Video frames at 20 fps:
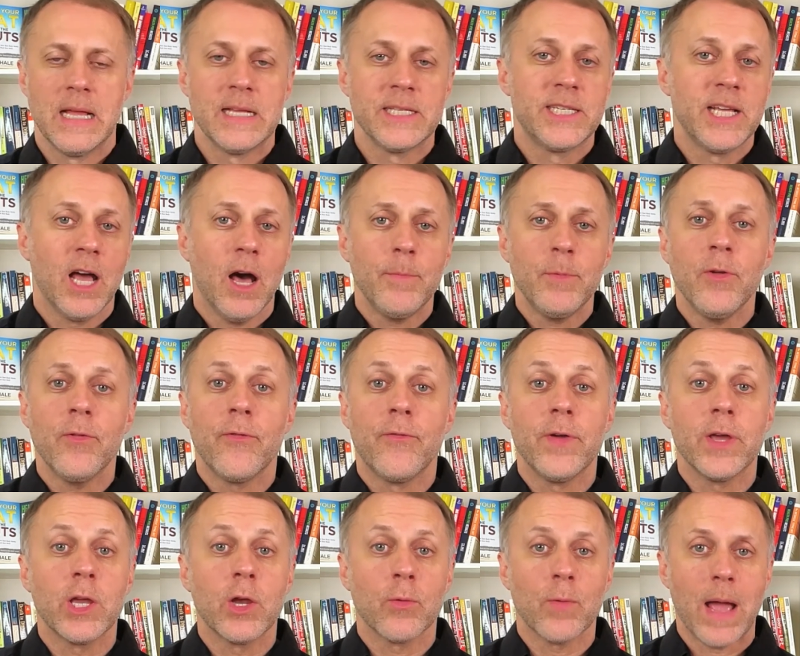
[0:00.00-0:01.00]
To help you
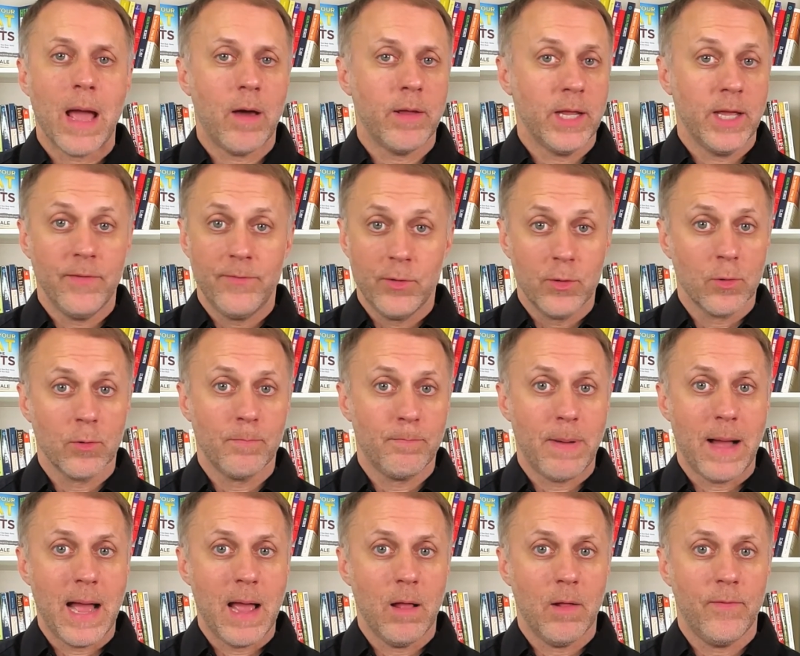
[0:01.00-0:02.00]
figure out if your
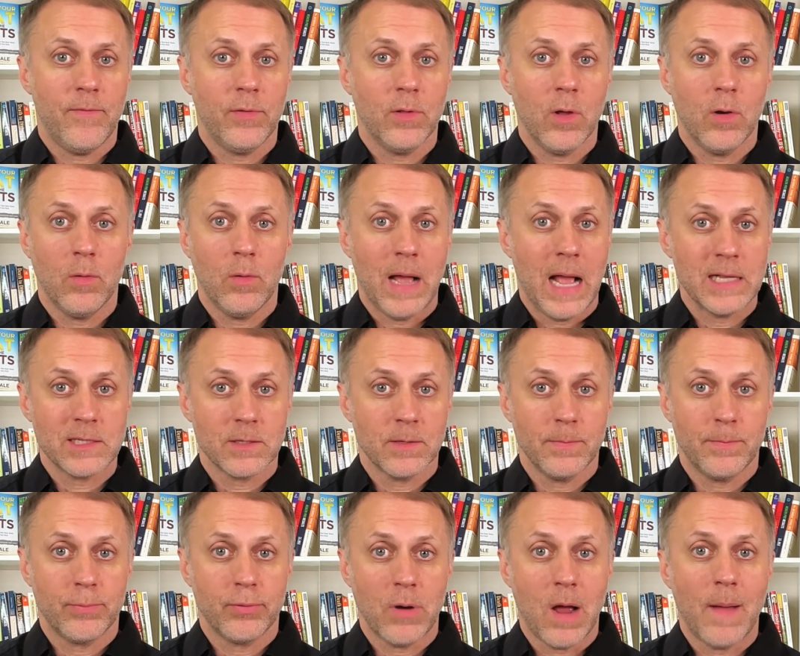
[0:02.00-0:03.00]
bile flow has a
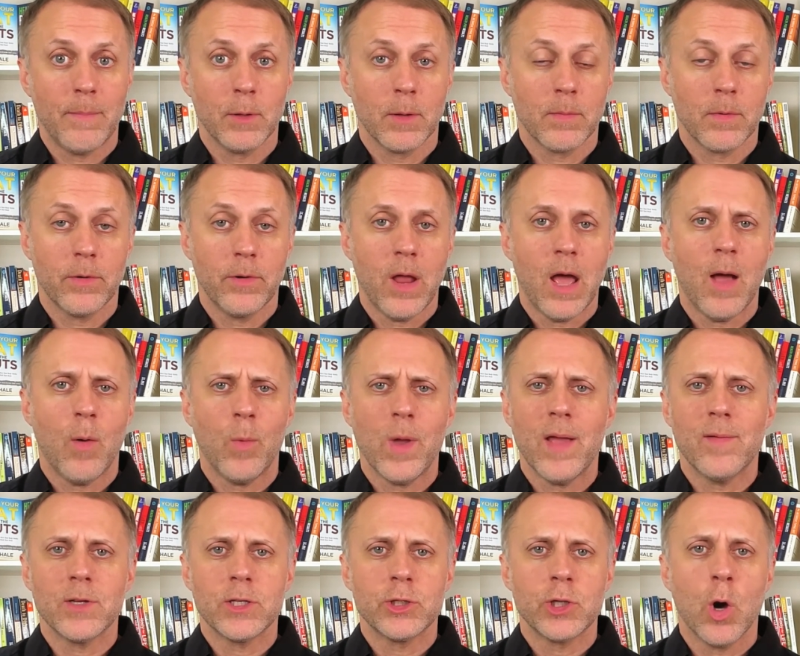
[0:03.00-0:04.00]
problem or not, we
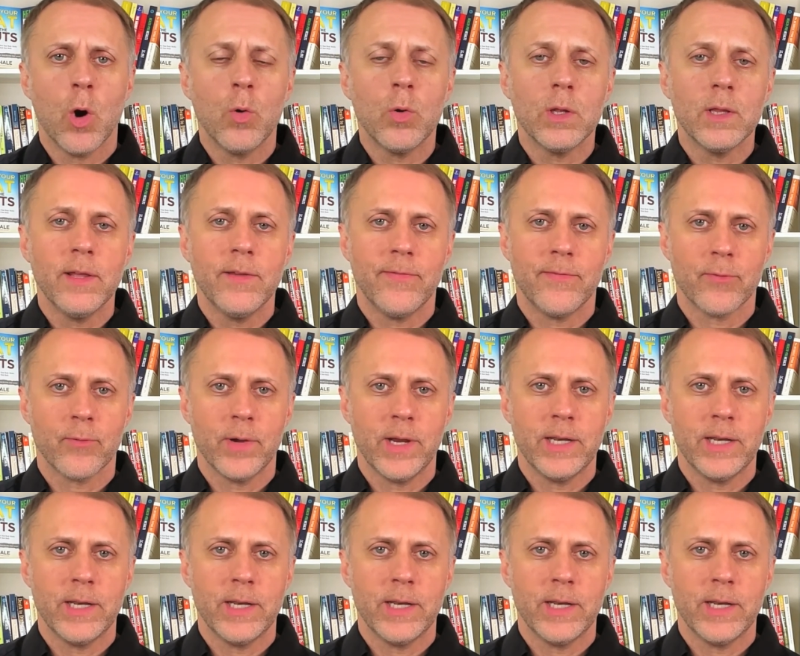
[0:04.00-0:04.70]
have a totally free